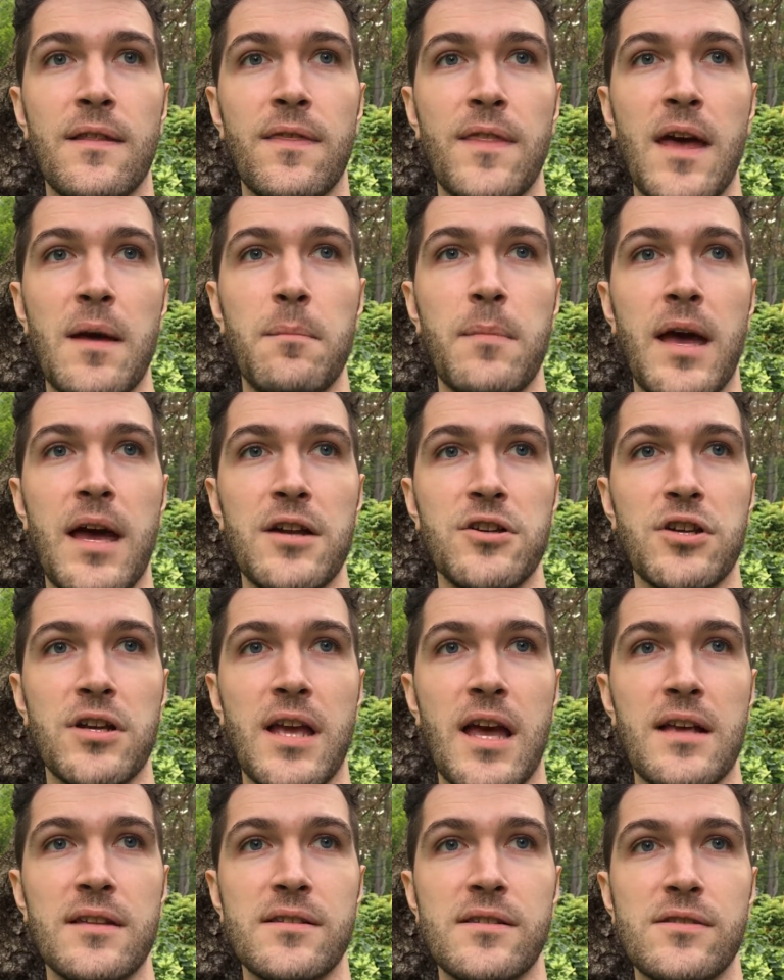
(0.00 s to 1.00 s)
that
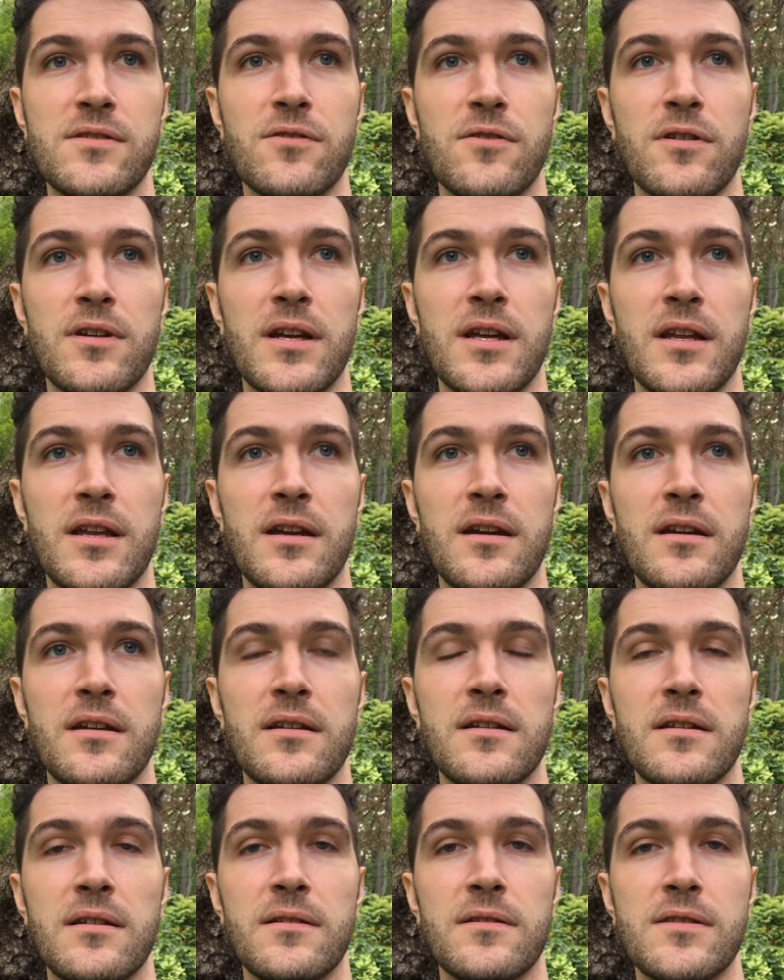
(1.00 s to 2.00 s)
magic has certain
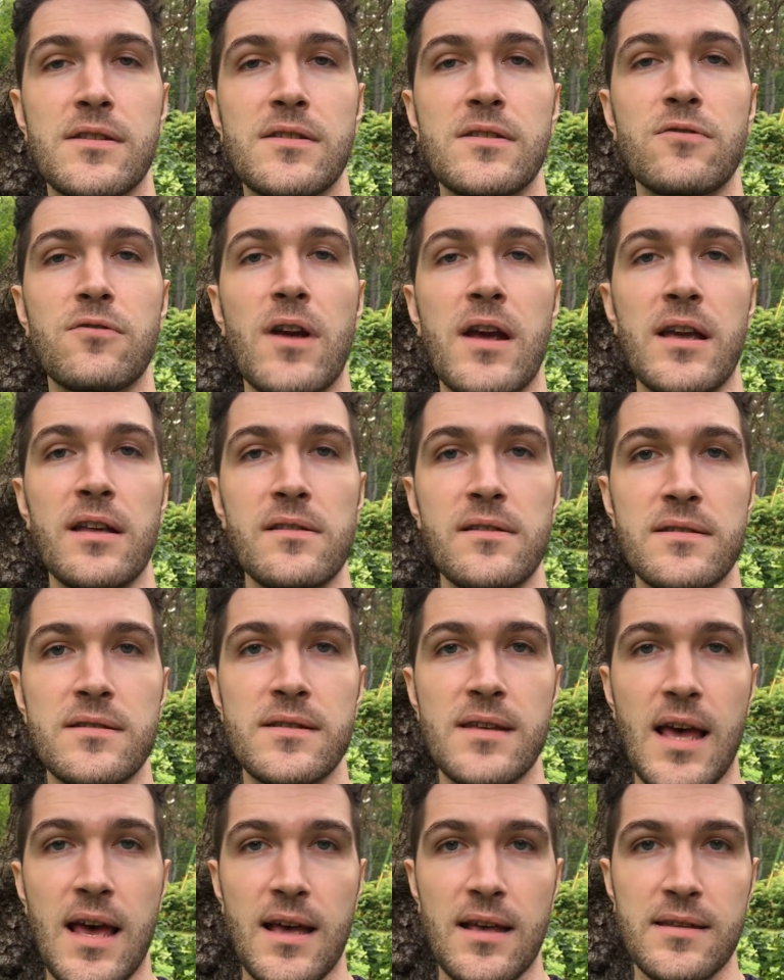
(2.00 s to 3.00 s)

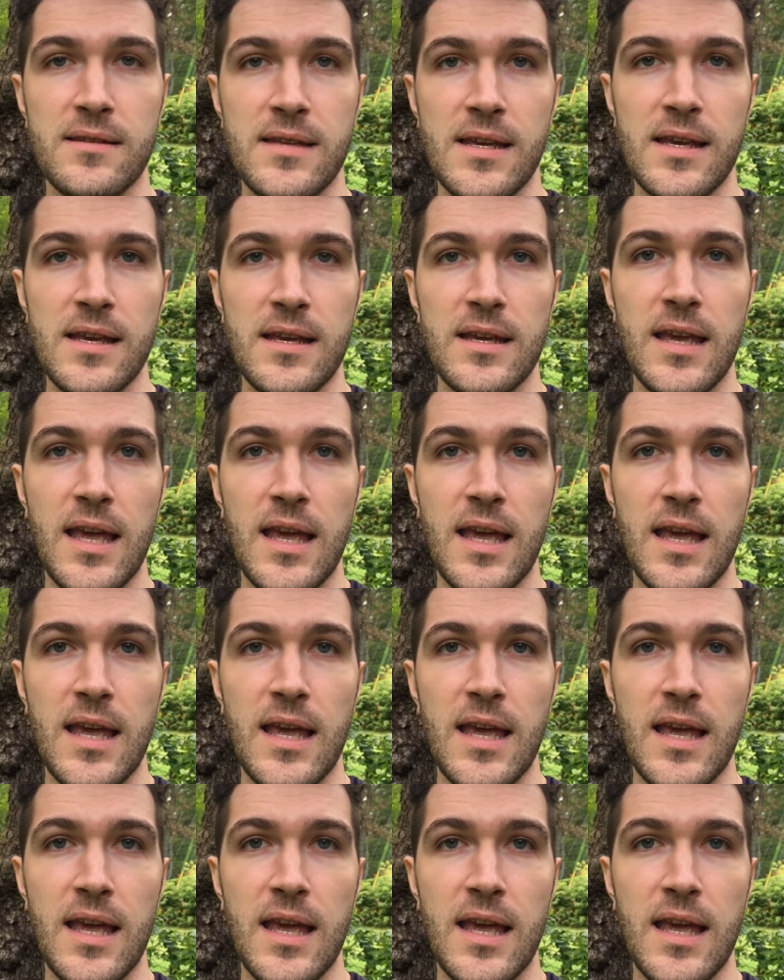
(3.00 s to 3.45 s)
strengths as a